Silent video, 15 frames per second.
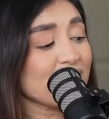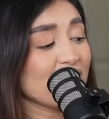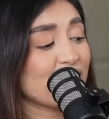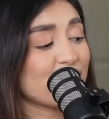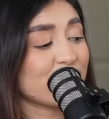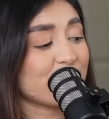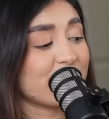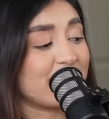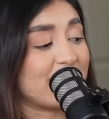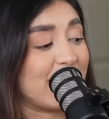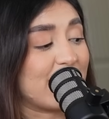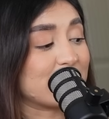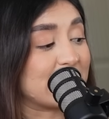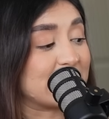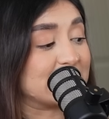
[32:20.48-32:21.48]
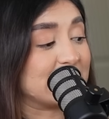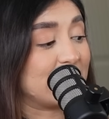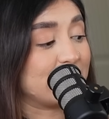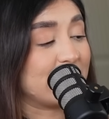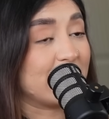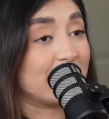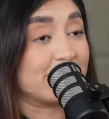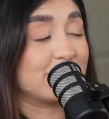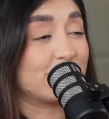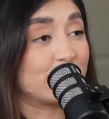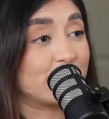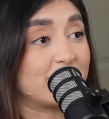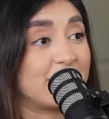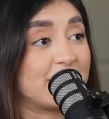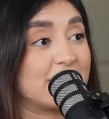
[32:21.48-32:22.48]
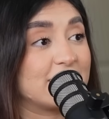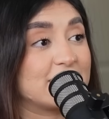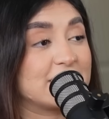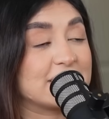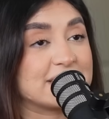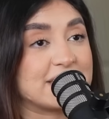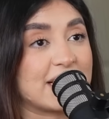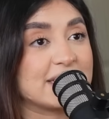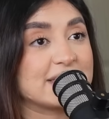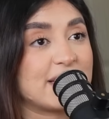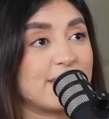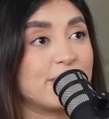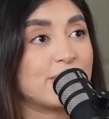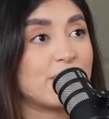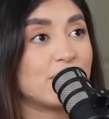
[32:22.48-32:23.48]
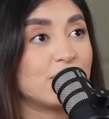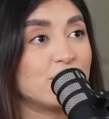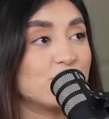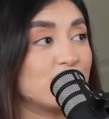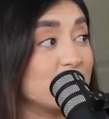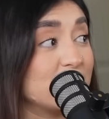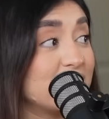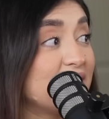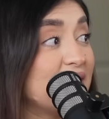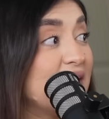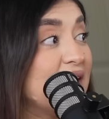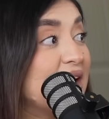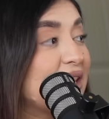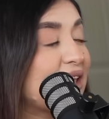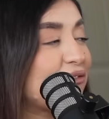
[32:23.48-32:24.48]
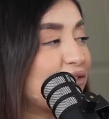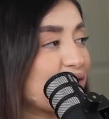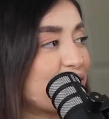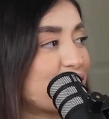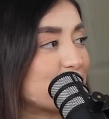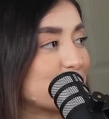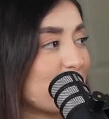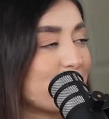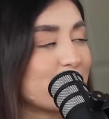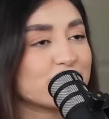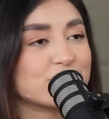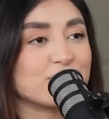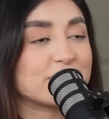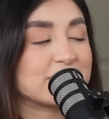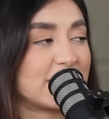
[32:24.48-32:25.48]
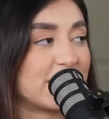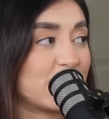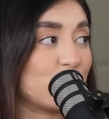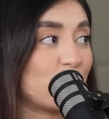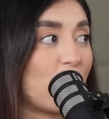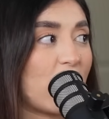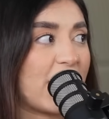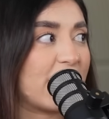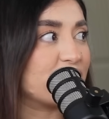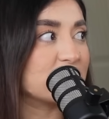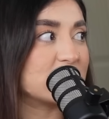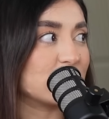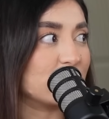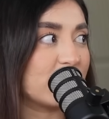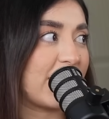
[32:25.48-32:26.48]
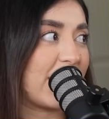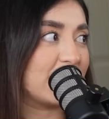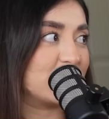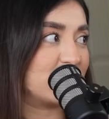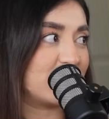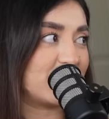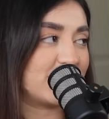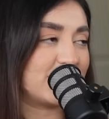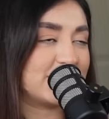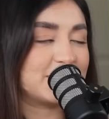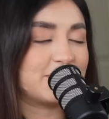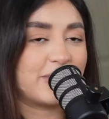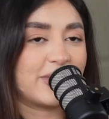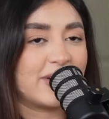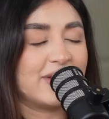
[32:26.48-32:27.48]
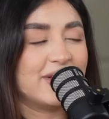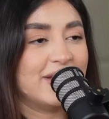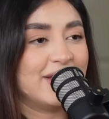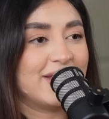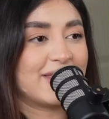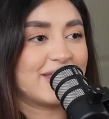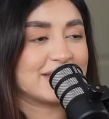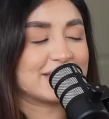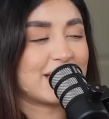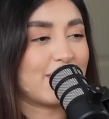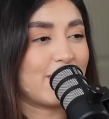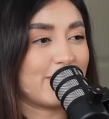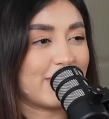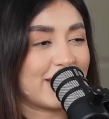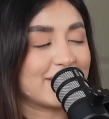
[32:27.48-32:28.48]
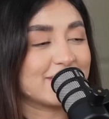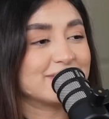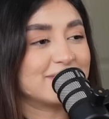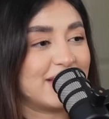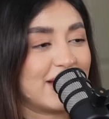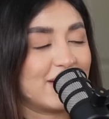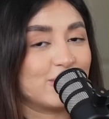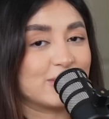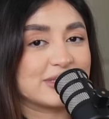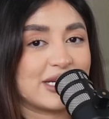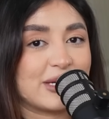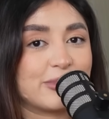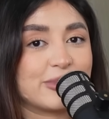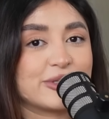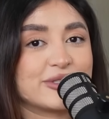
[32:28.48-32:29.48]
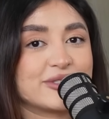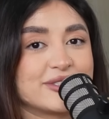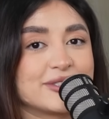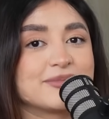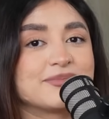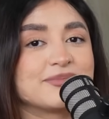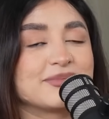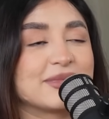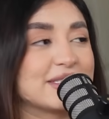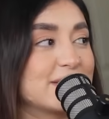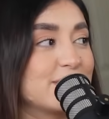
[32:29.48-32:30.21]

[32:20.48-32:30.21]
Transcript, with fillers: other than that, I'm like, damn, yeah. For like the second time around, you really like for the first baby, you're so excited and you want every single gadget there is. But this time, I'm like, yeah, with diapers and